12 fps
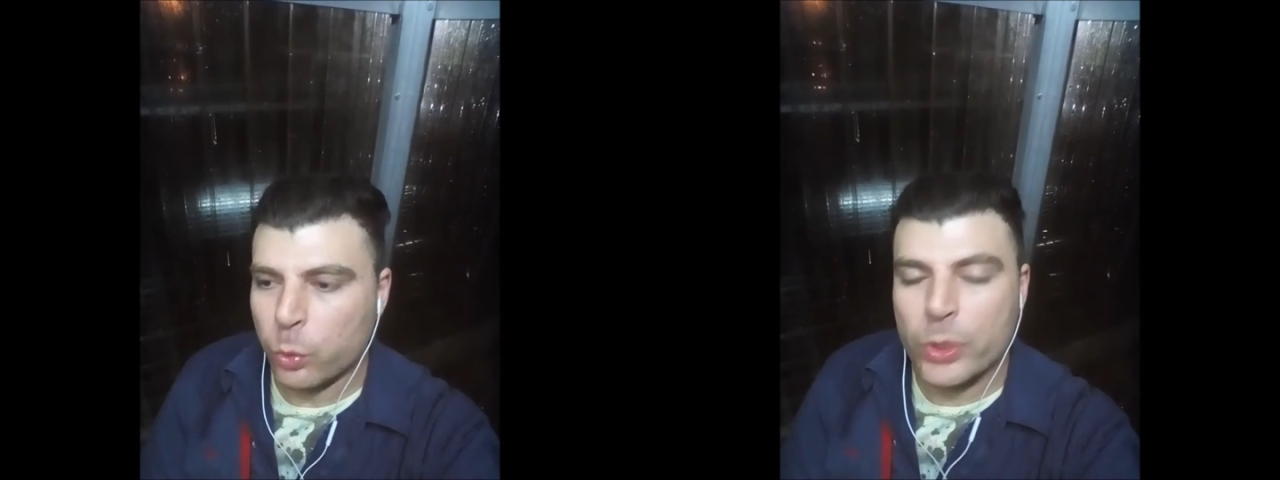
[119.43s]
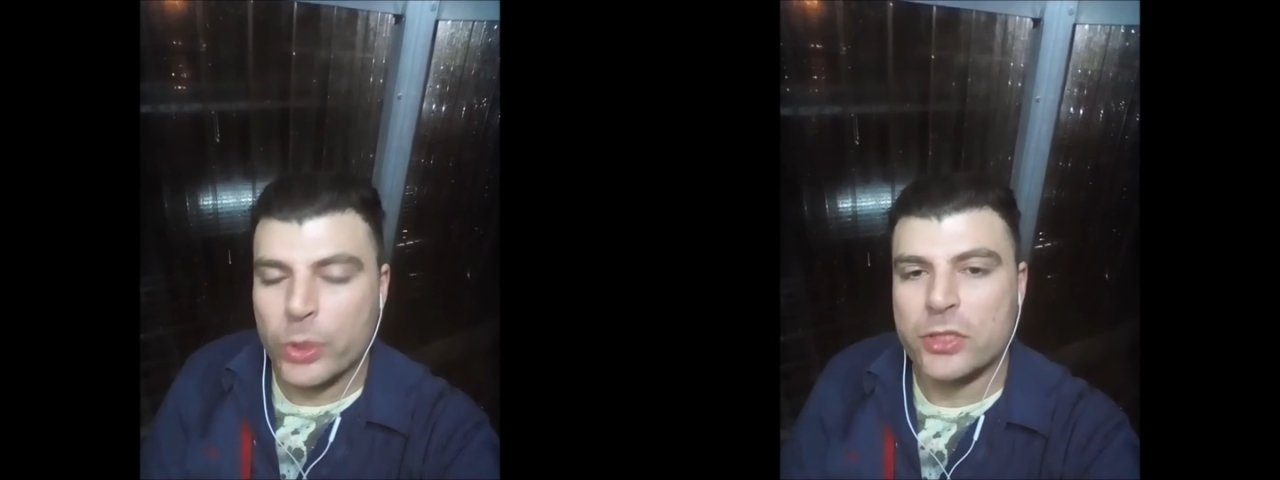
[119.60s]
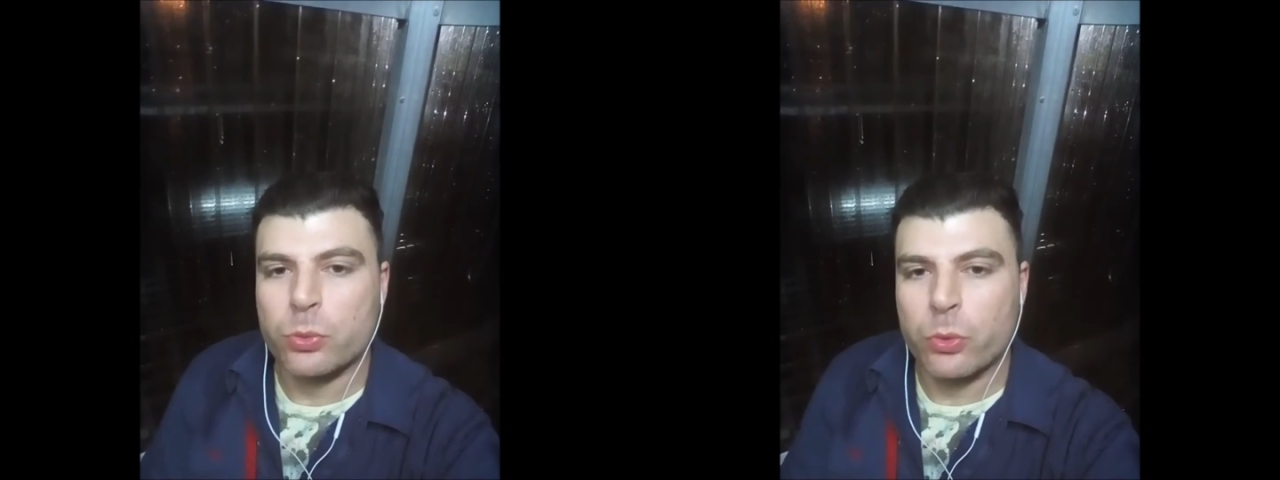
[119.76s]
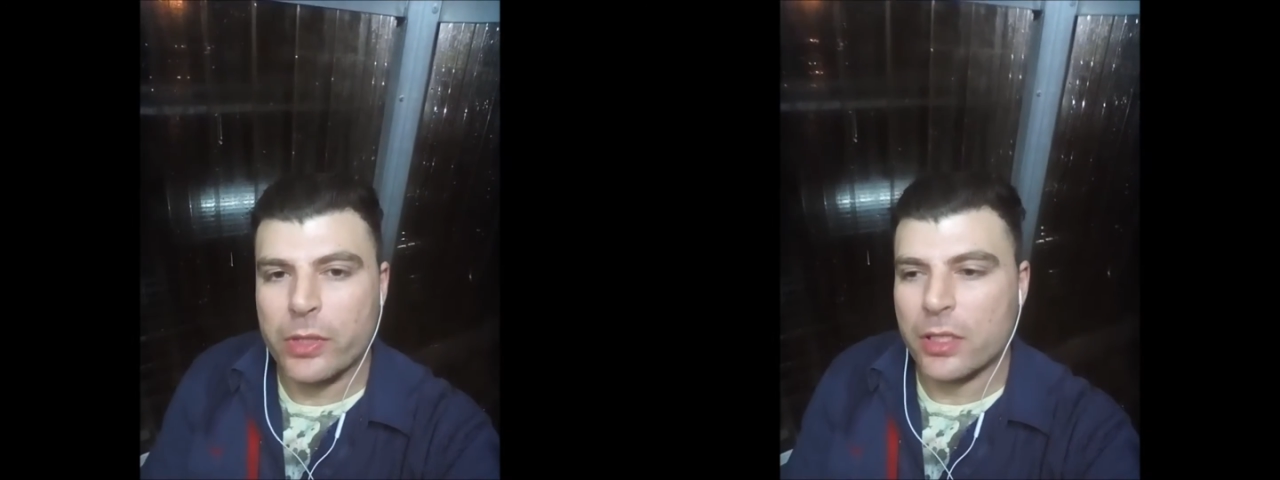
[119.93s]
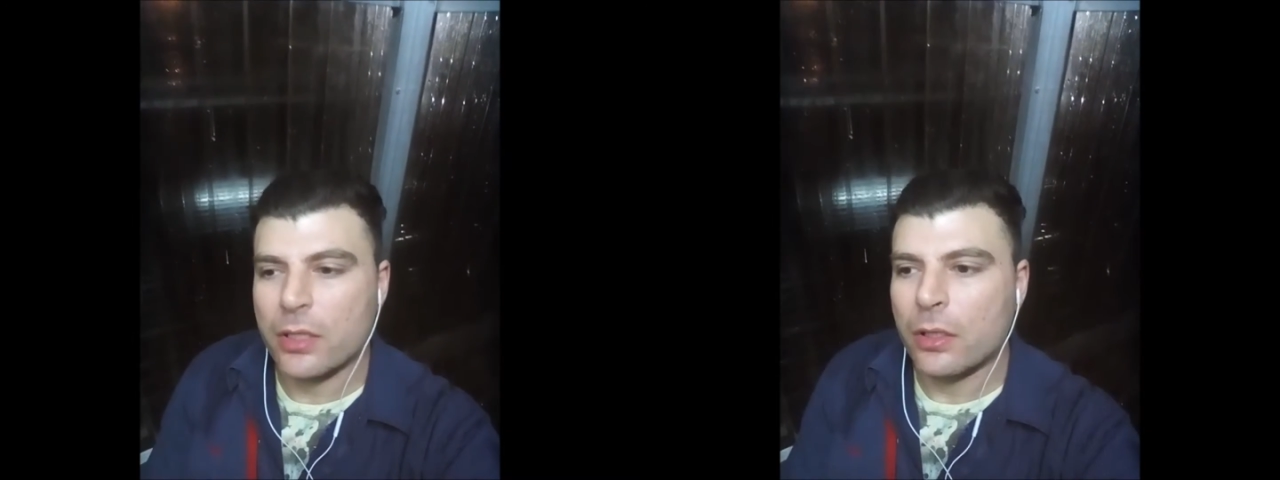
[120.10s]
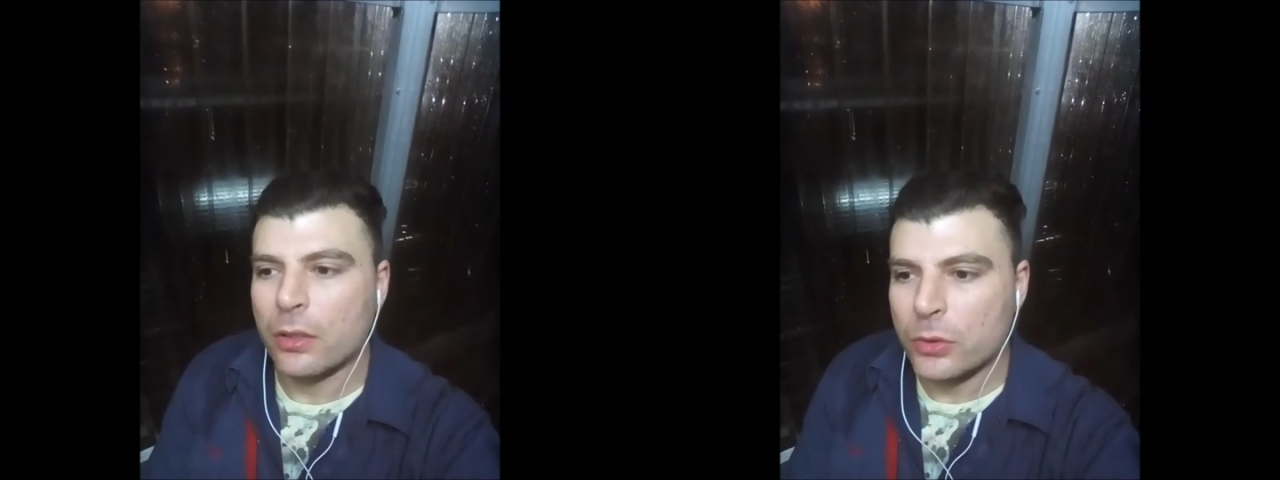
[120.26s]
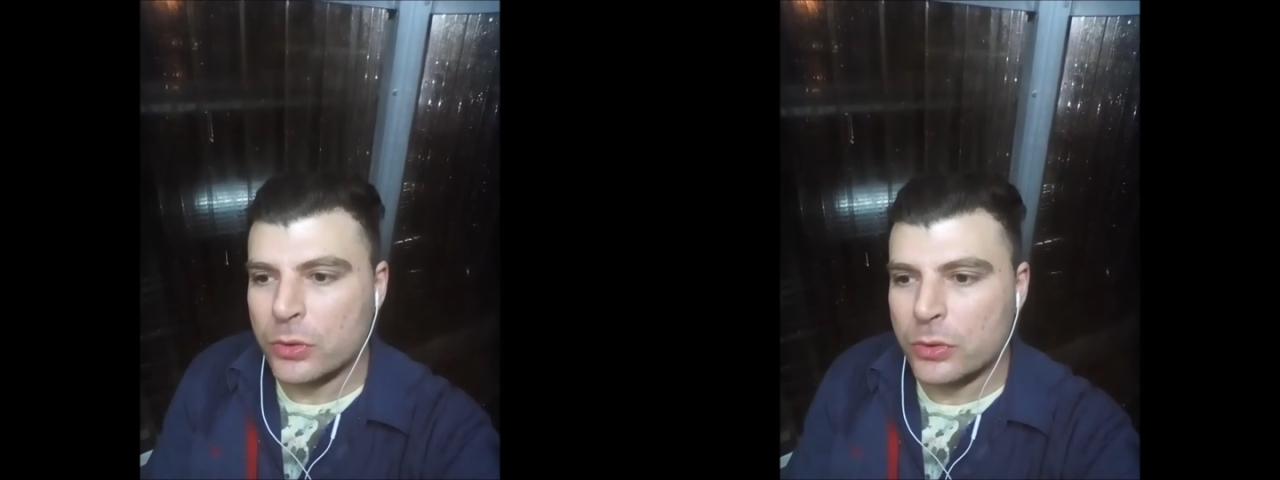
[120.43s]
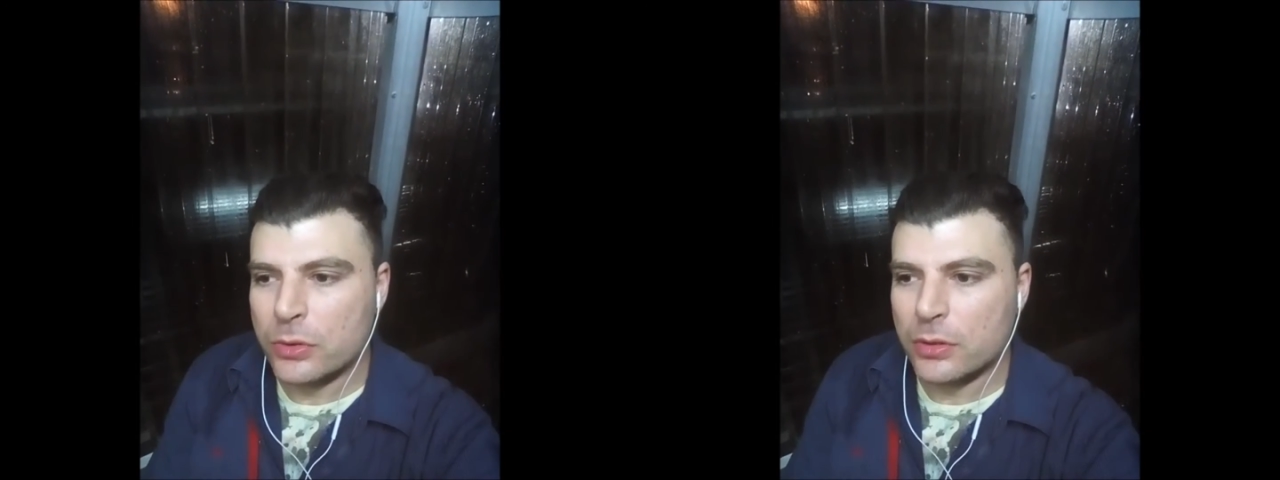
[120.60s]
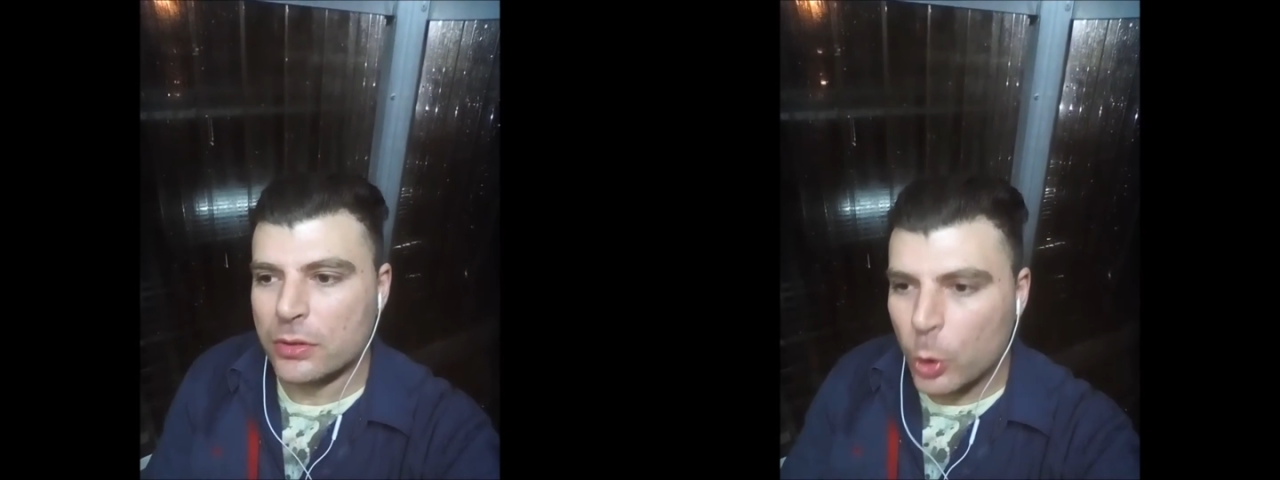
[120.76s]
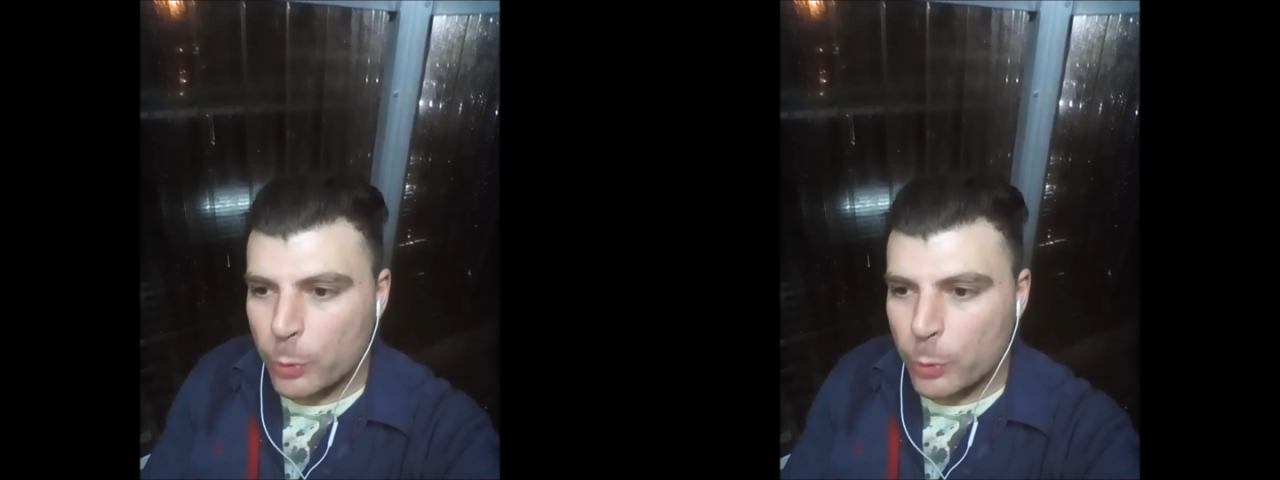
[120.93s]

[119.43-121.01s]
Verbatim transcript: which would include